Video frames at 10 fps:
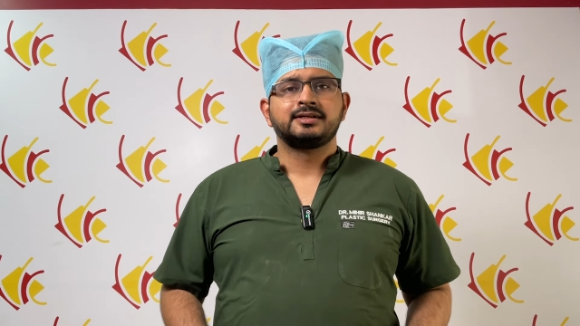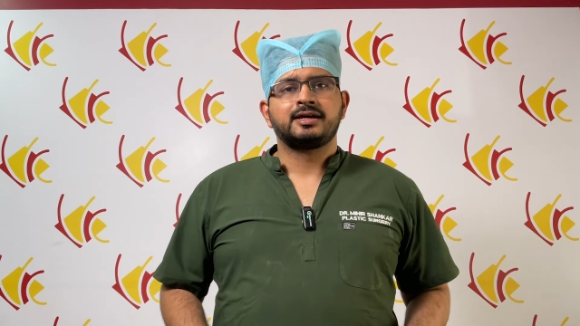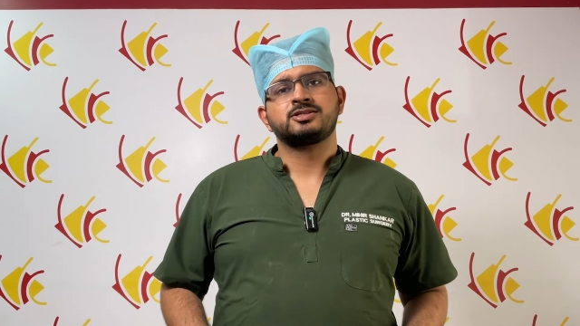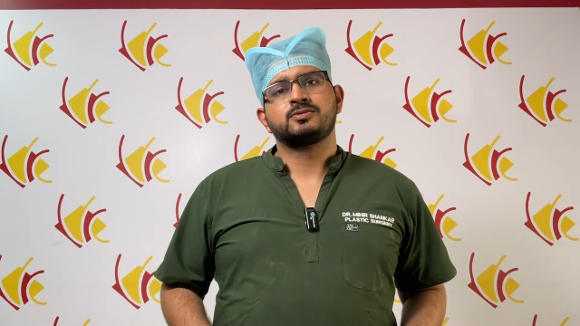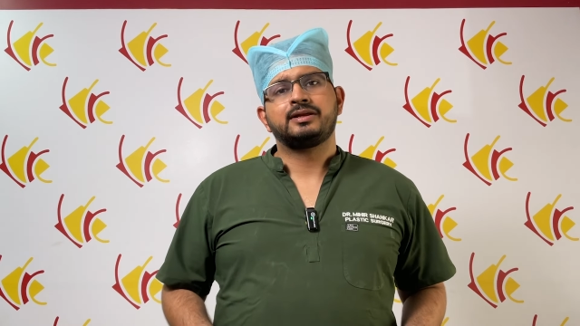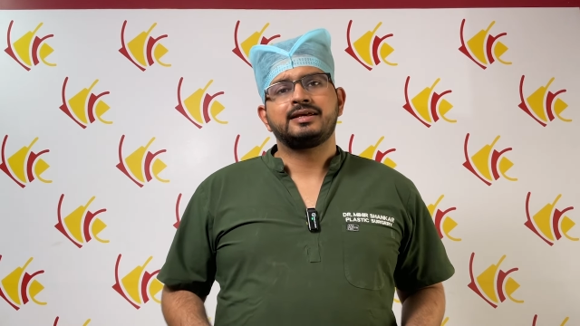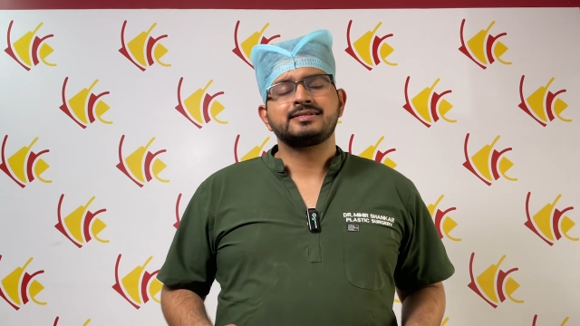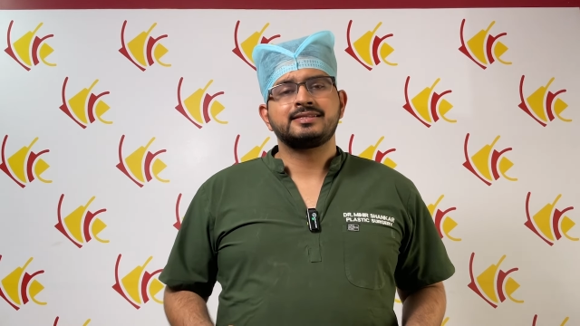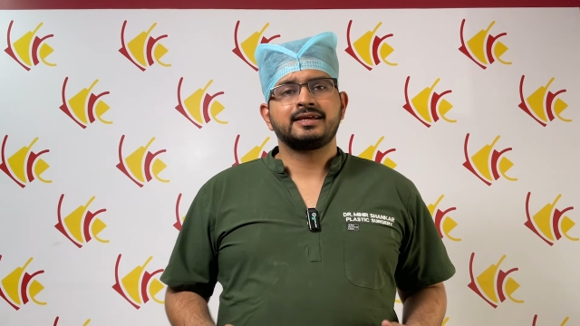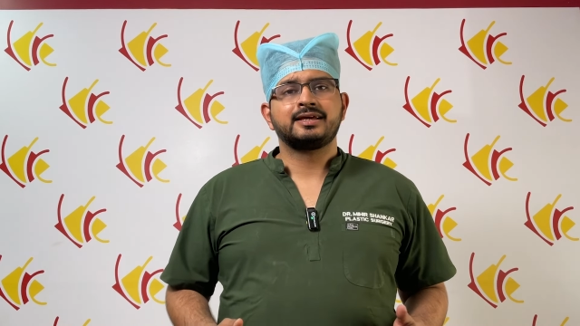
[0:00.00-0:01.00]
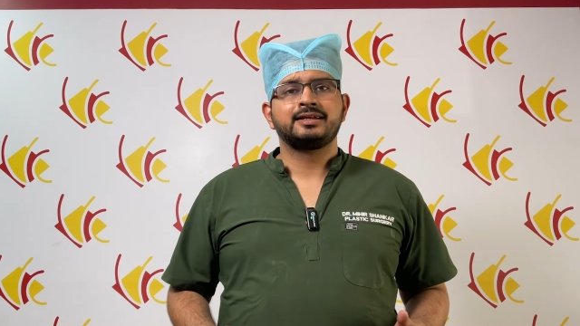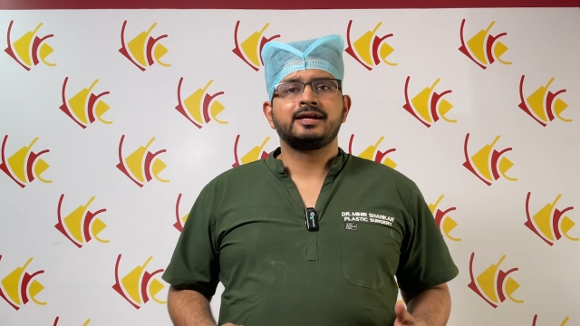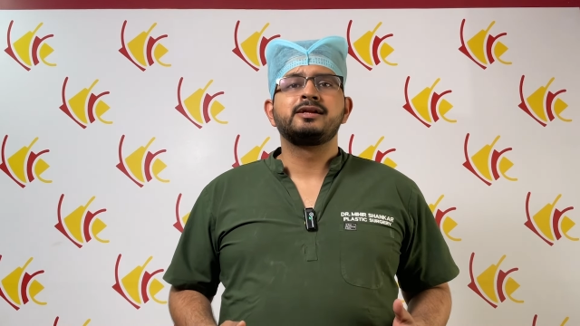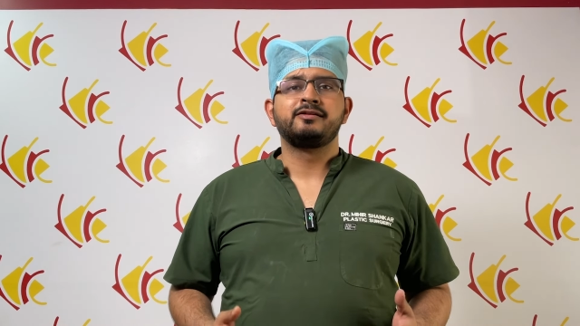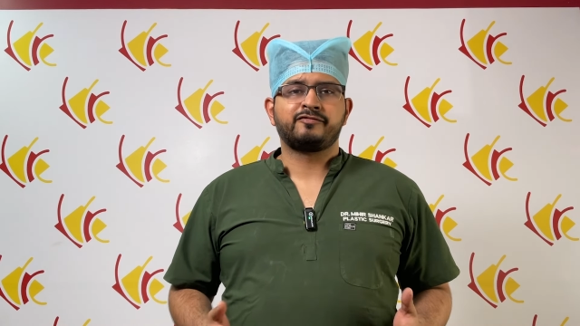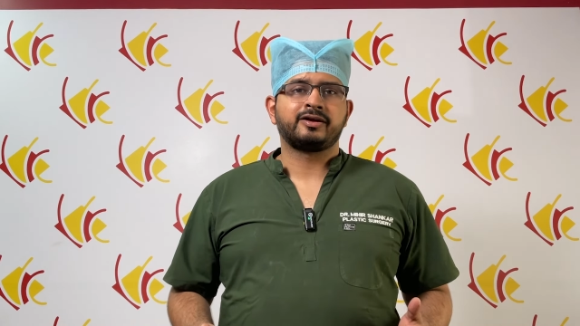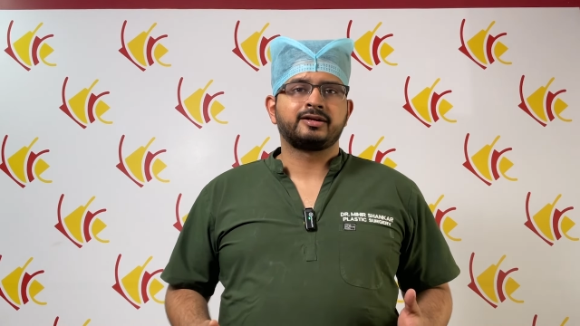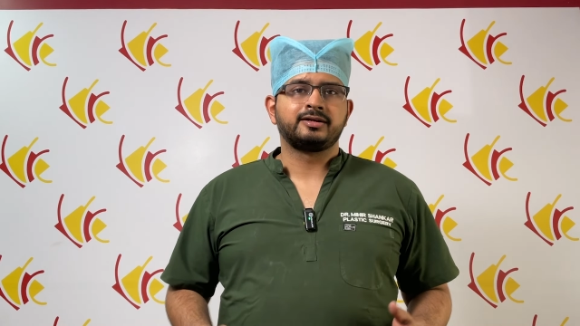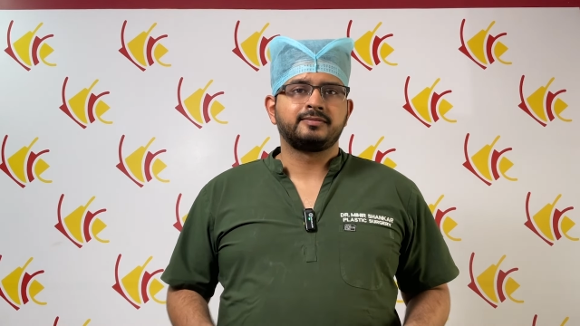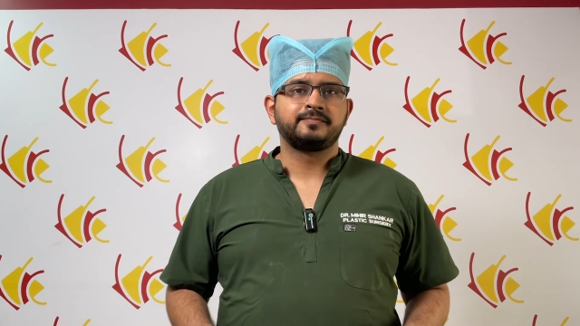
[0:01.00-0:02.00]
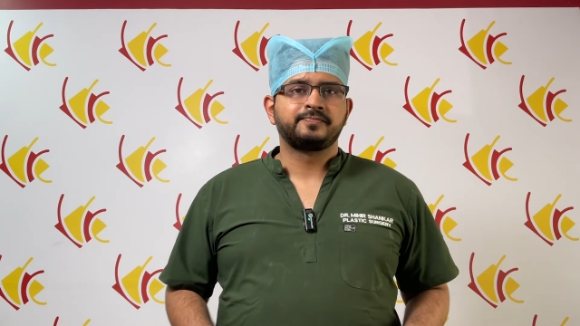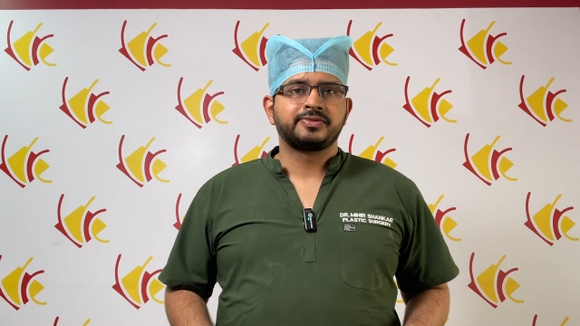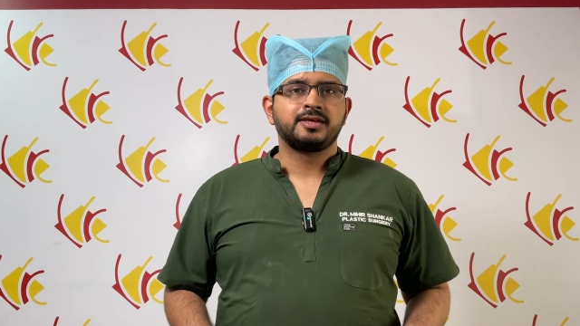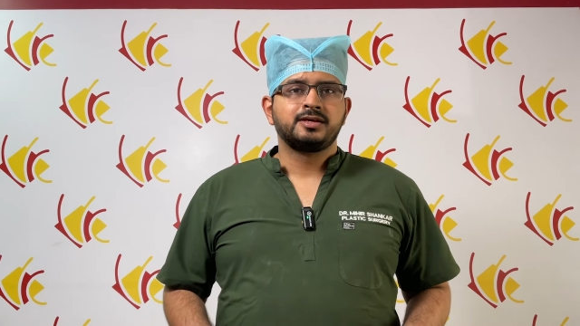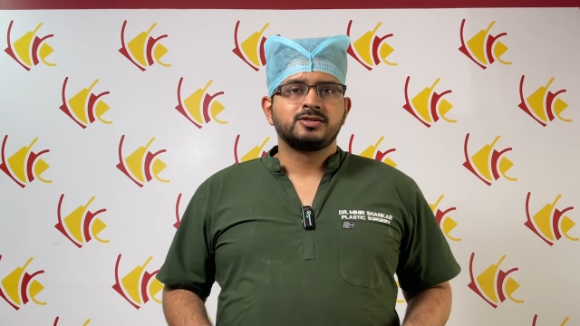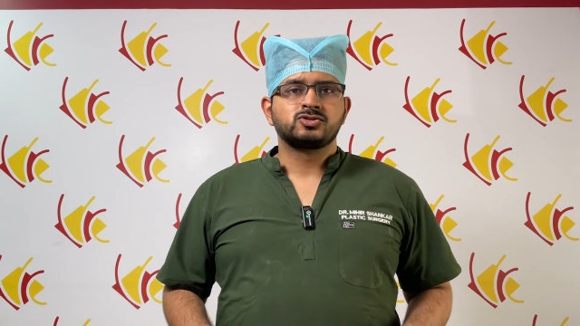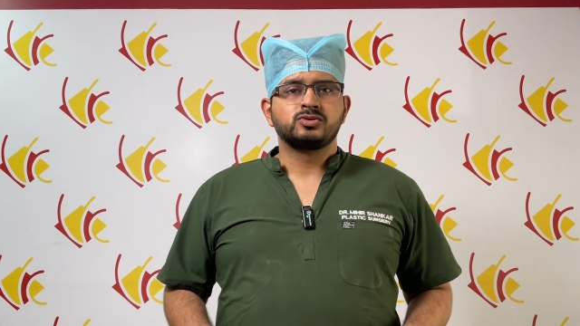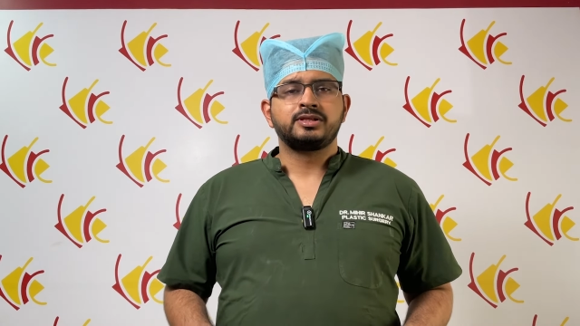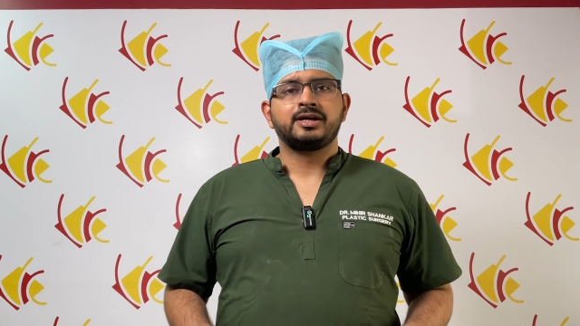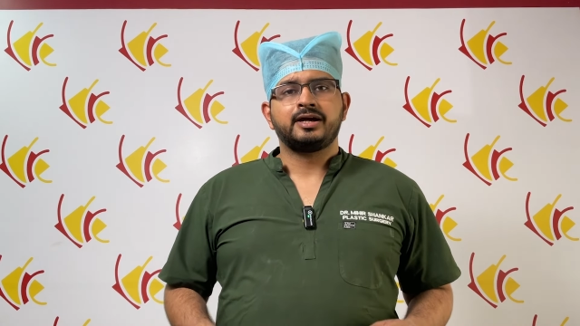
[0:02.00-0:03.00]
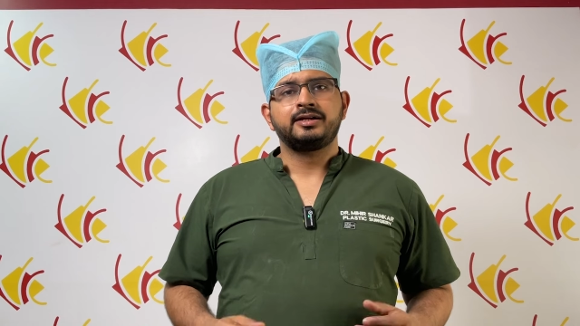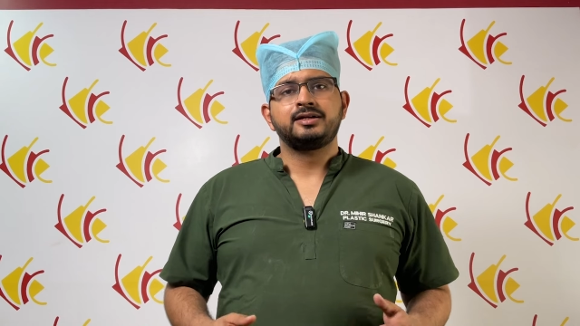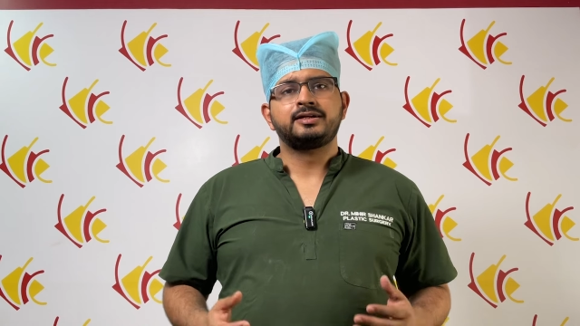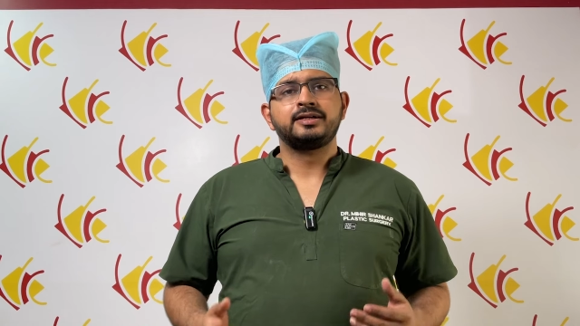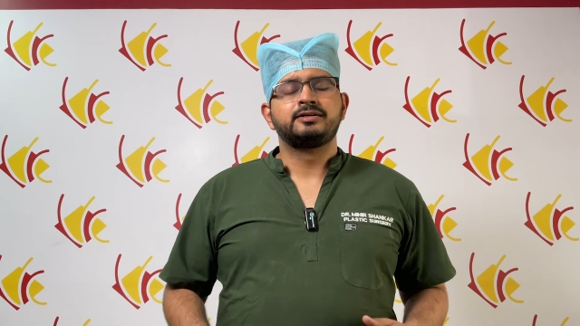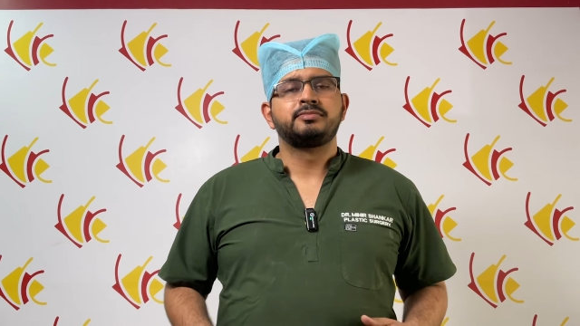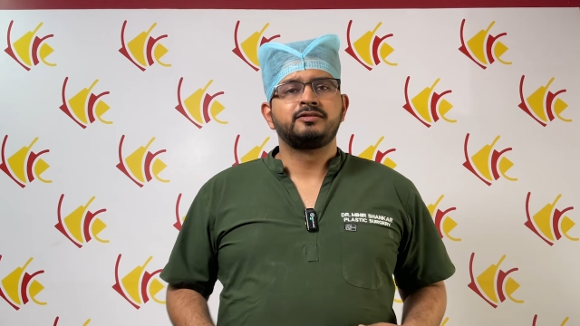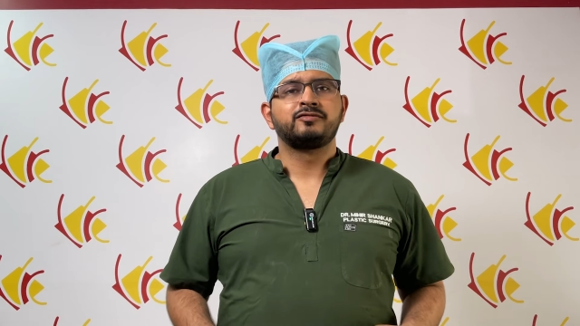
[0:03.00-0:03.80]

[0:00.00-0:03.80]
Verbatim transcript: as well as they can get infected. So the ideal treatment